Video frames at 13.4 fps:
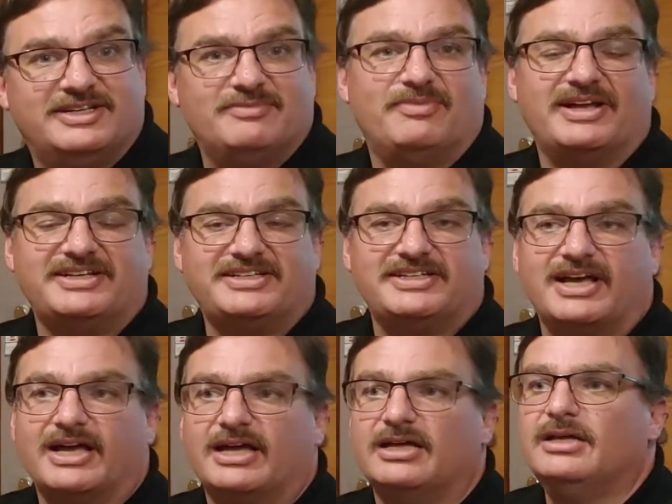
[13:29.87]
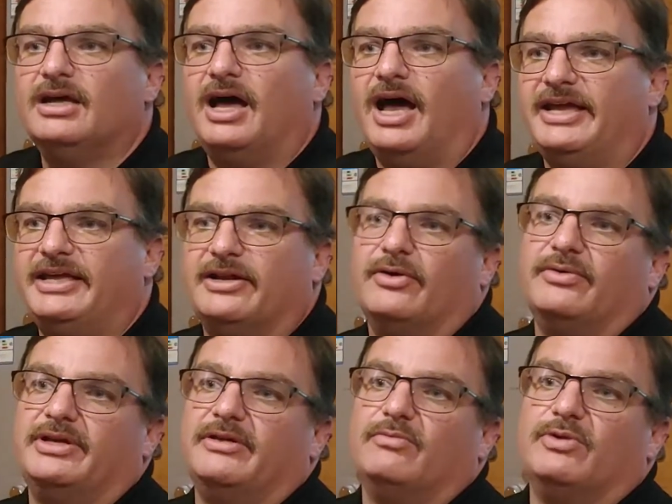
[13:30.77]
But I can
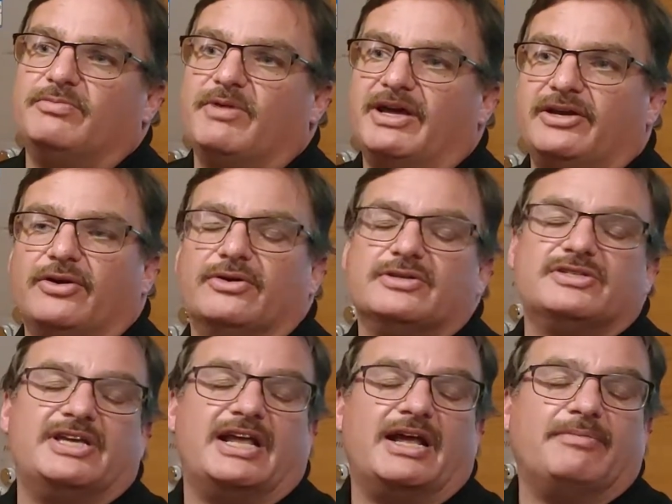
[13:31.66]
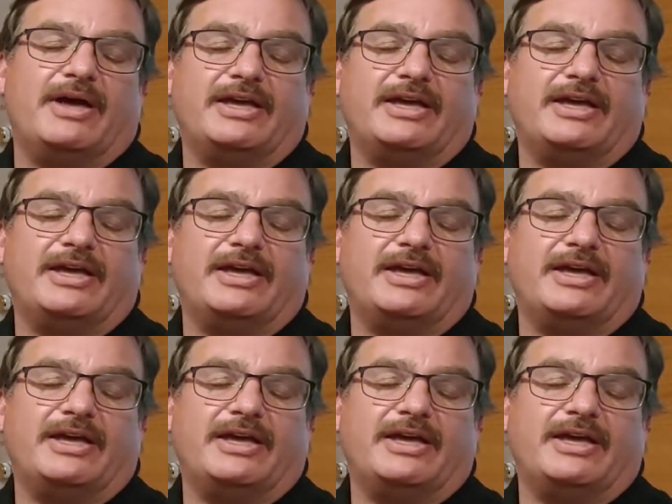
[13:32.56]
only, with my current setup,